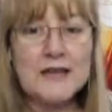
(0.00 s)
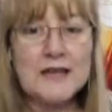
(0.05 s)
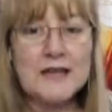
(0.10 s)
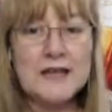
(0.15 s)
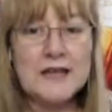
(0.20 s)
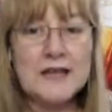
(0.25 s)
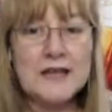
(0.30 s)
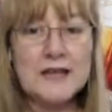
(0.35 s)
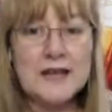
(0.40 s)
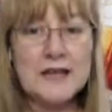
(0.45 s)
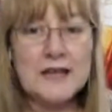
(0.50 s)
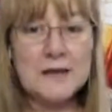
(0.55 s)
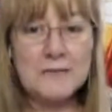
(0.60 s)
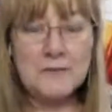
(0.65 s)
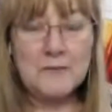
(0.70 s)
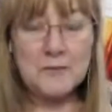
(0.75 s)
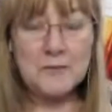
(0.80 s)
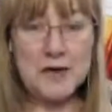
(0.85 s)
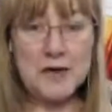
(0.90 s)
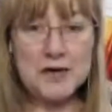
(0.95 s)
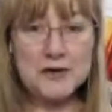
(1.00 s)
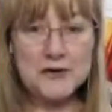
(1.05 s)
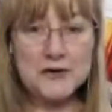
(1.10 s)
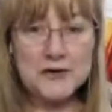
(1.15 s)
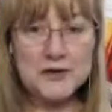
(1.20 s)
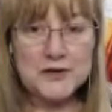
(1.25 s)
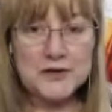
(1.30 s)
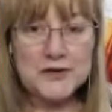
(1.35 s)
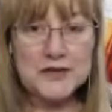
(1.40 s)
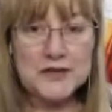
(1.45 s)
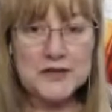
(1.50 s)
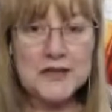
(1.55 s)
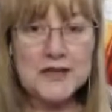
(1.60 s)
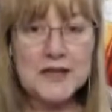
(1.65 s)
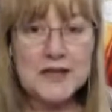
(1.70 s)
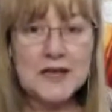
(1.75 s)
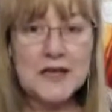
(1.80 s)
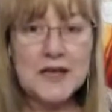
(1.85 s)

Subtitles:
The information